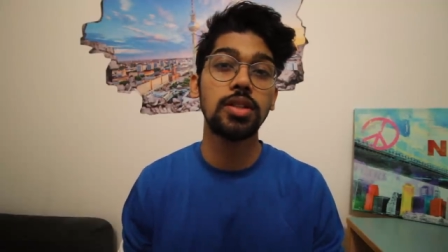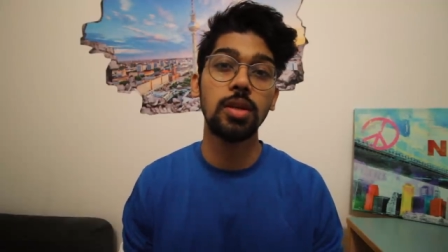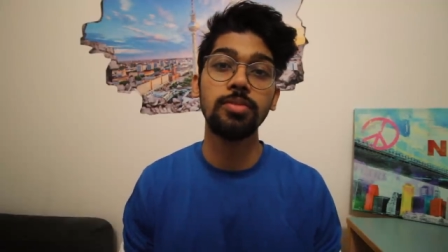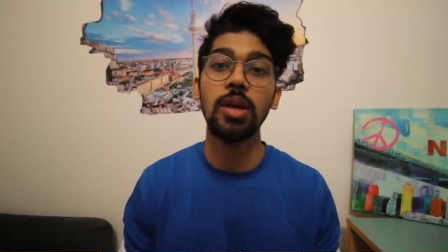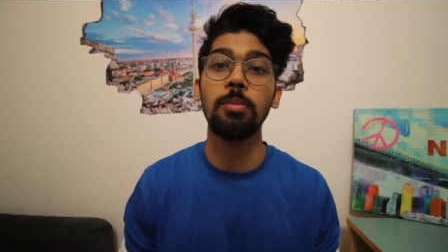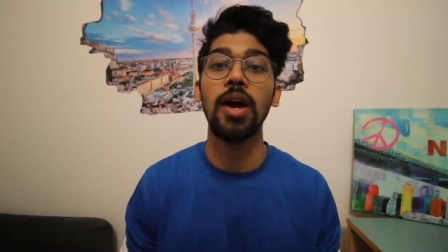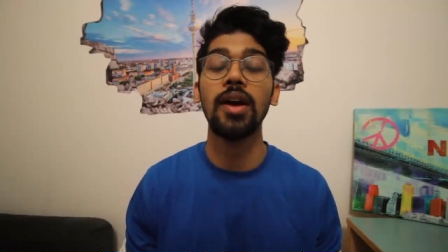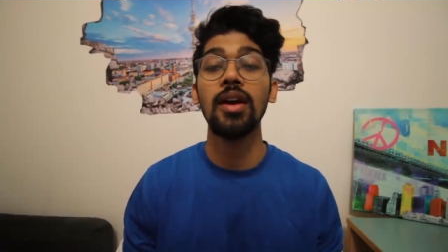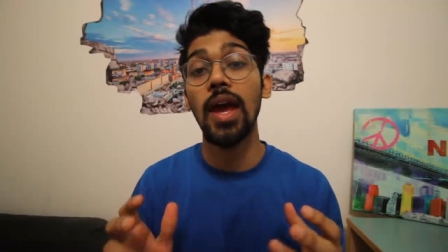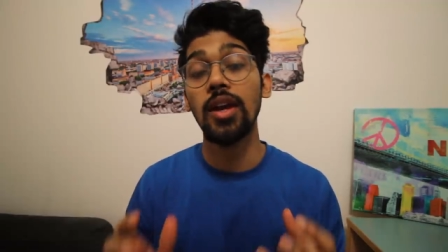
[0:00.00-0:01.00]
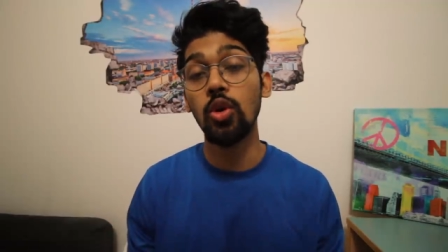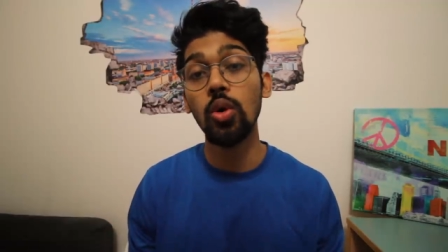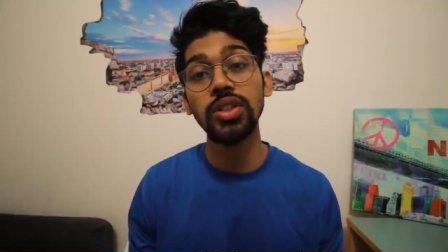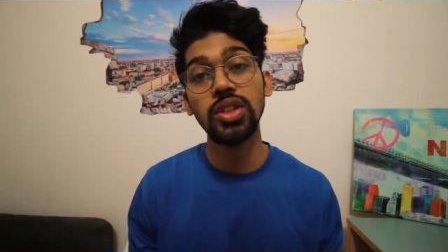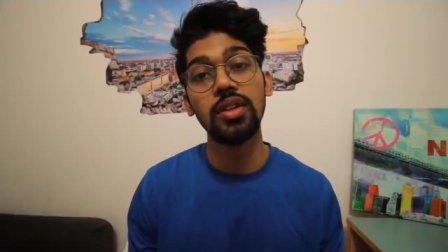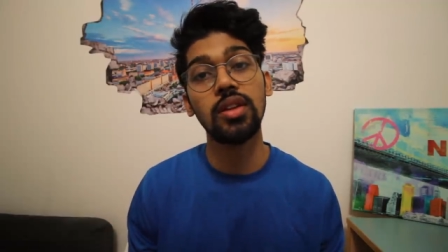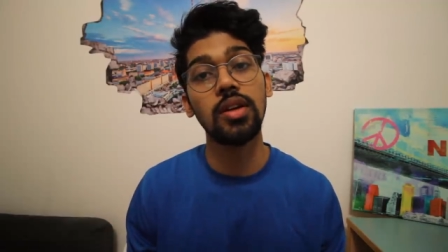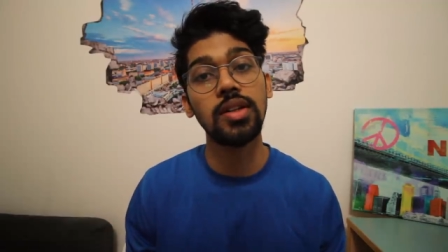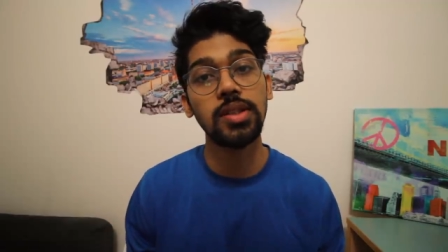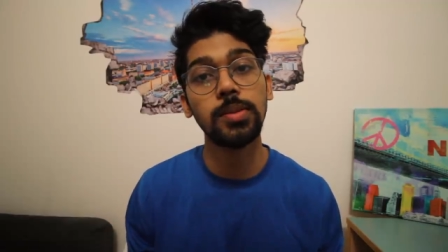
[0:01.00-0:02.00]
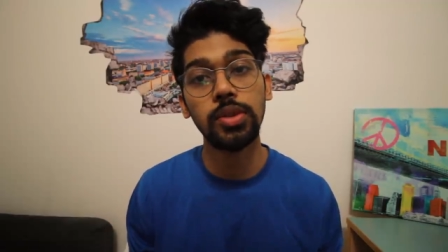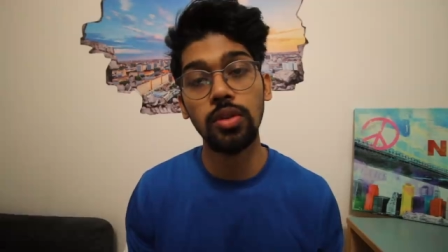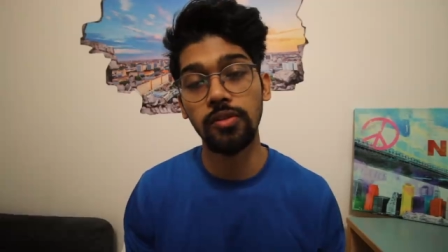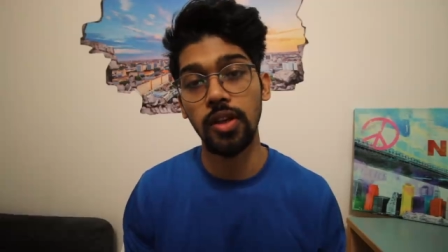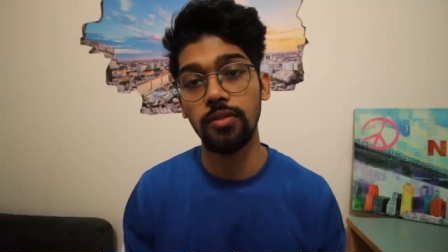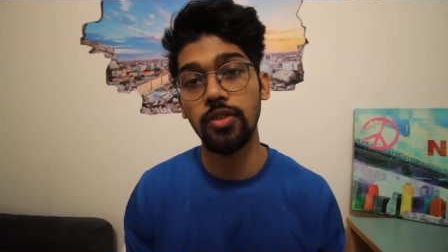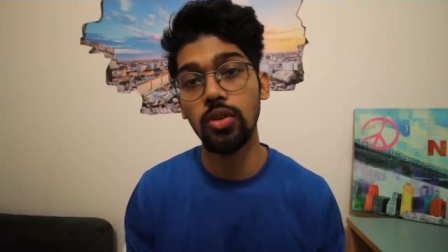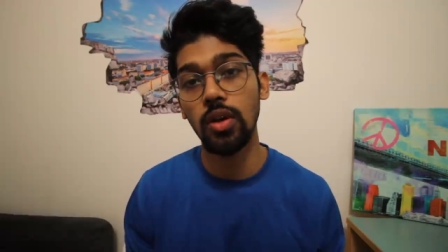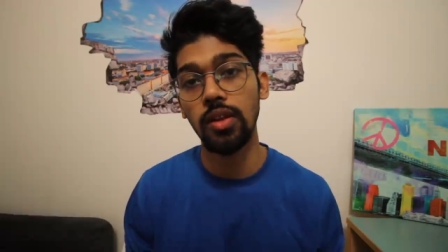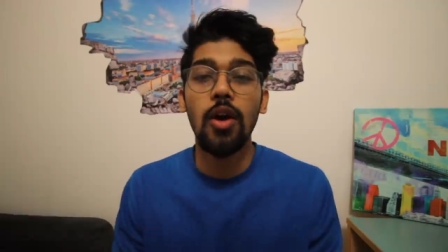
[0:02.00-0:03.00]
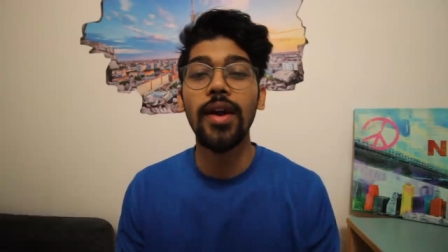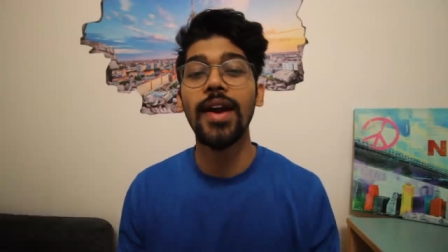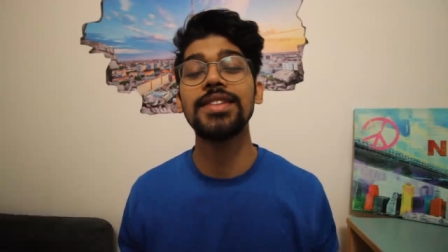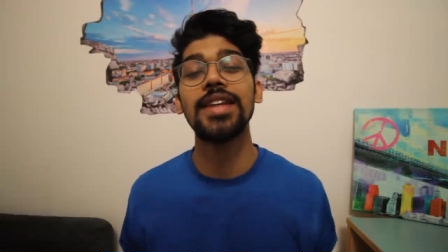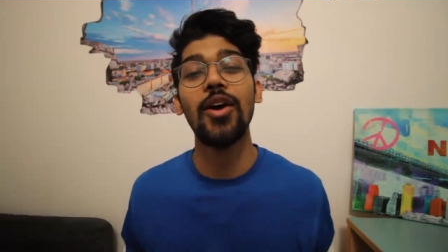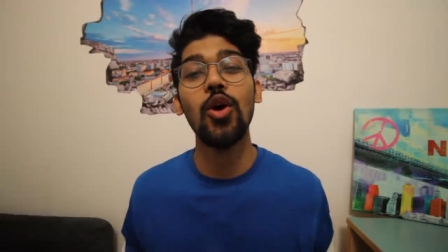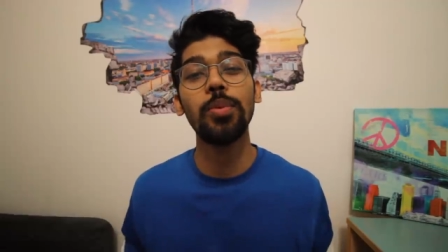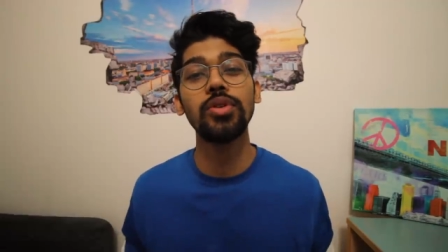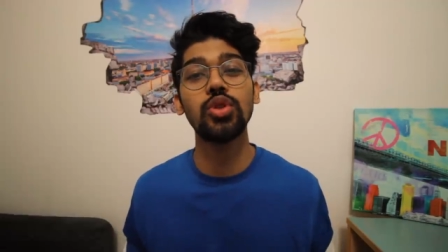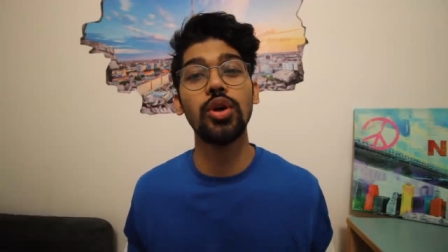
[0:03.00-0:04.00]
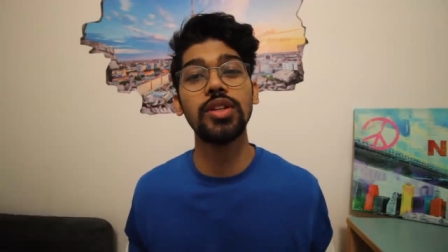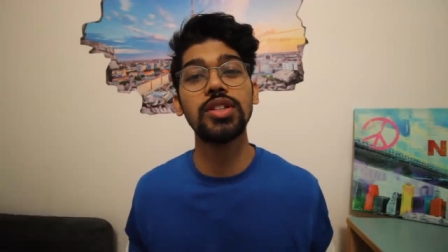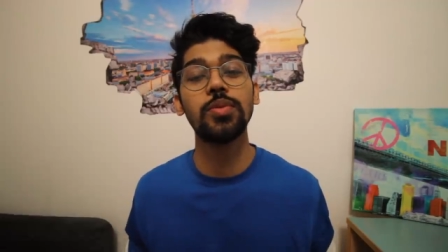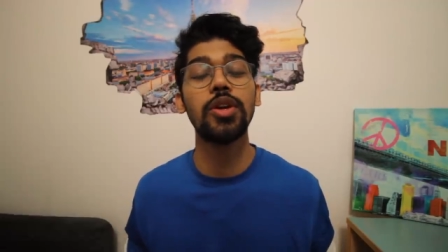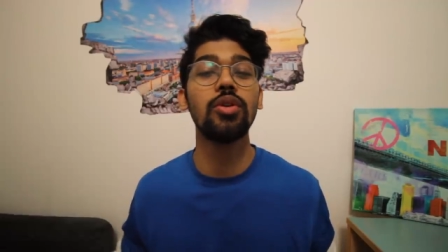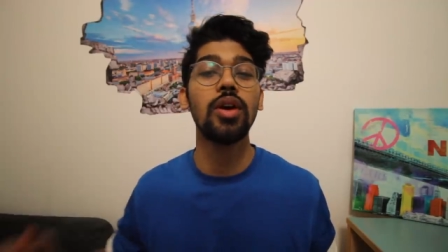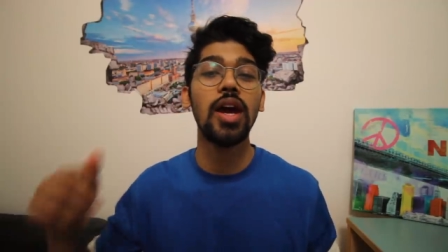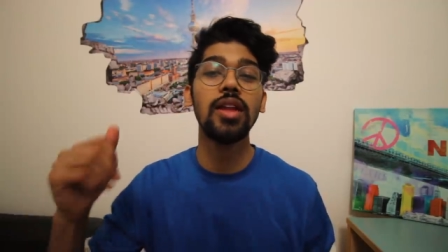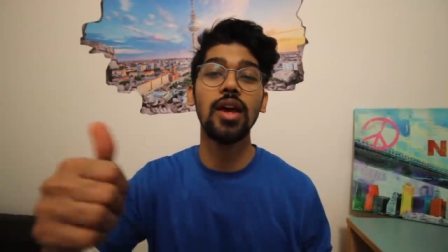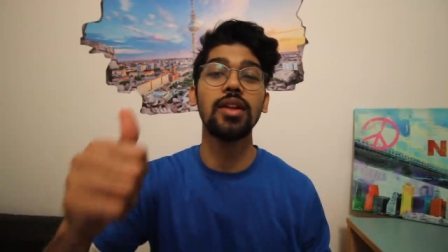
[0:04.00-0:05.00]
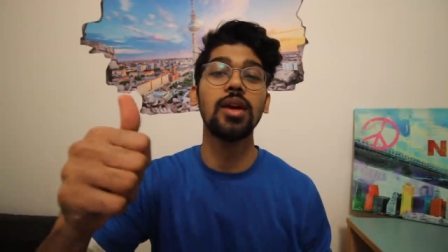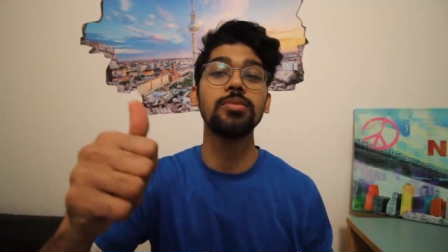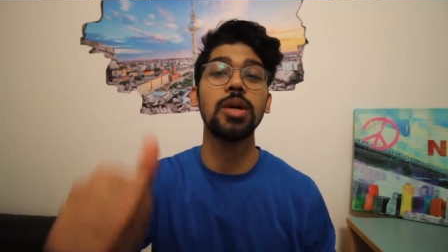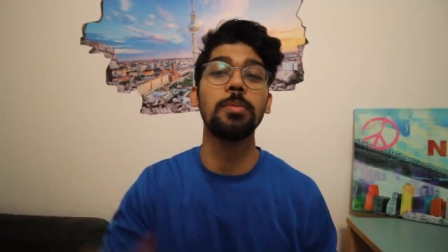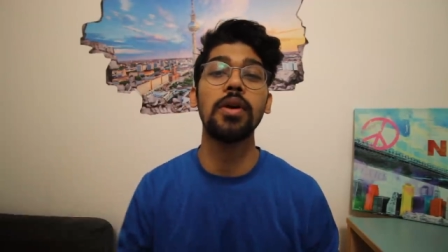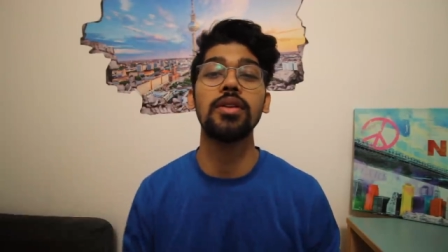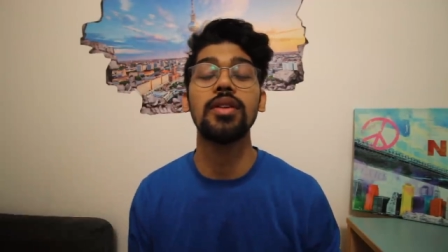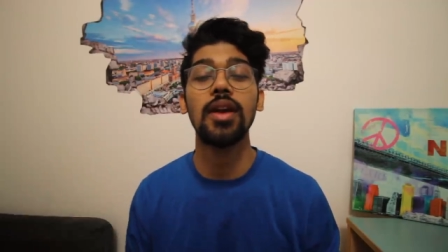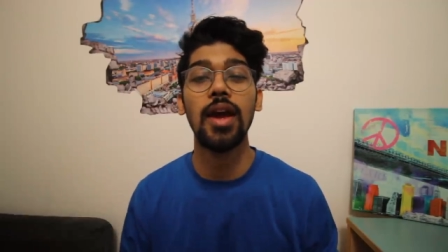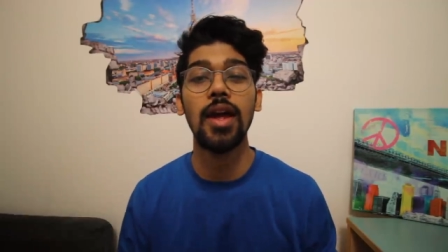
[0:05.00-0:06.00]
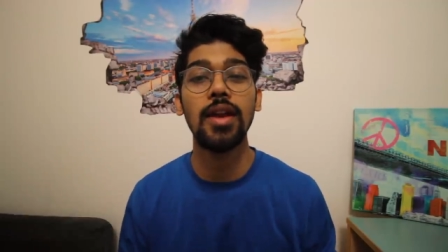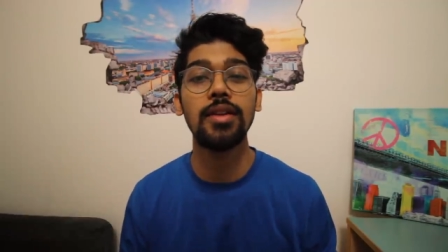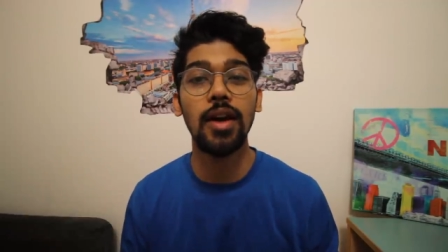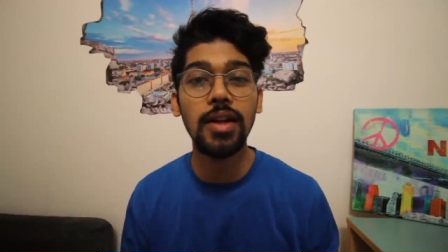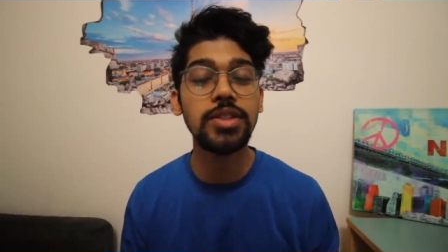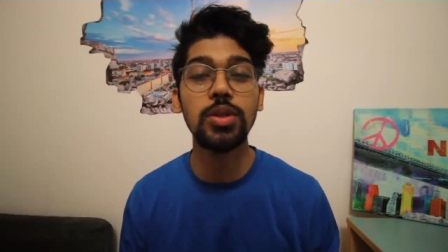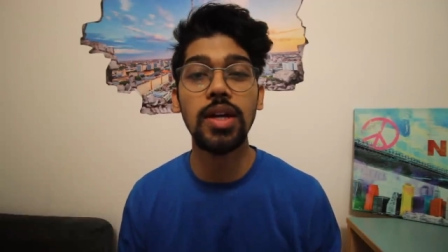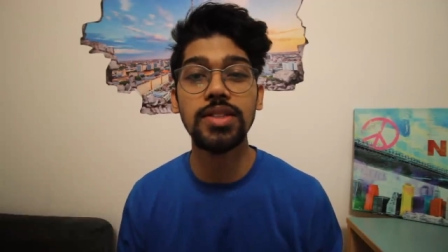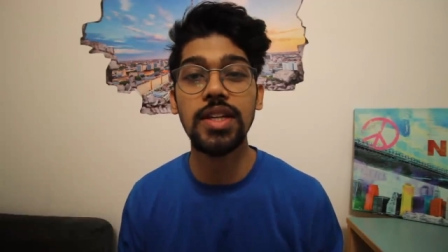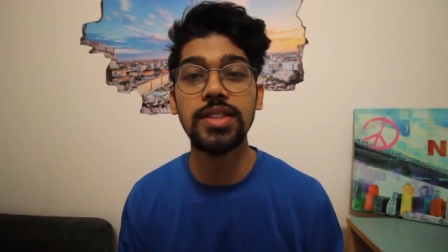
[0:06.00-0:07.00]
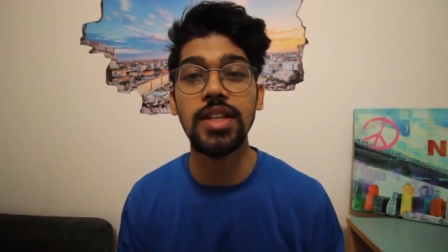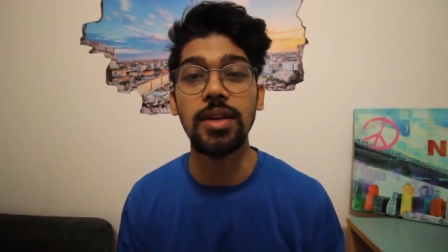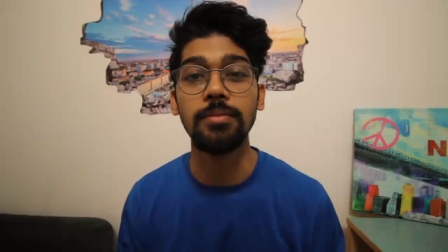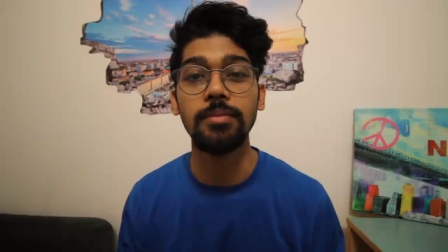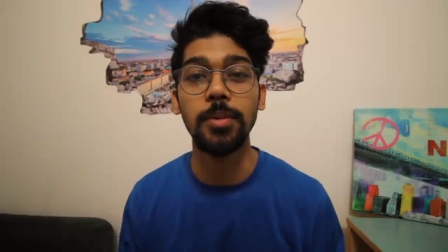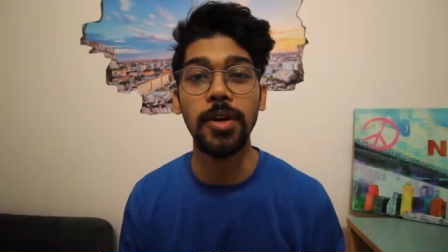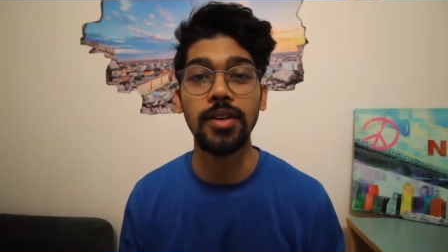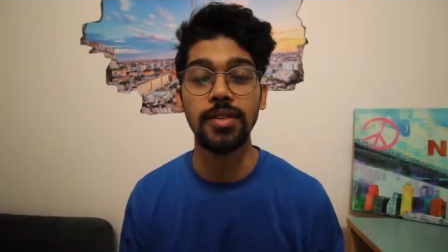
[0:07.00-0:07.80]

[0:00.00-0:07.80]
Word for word: sometime back and go and check the description of that video alright guys I hope you enjoyed this video hit that thumbs up button and I'll see you guys next time bye bye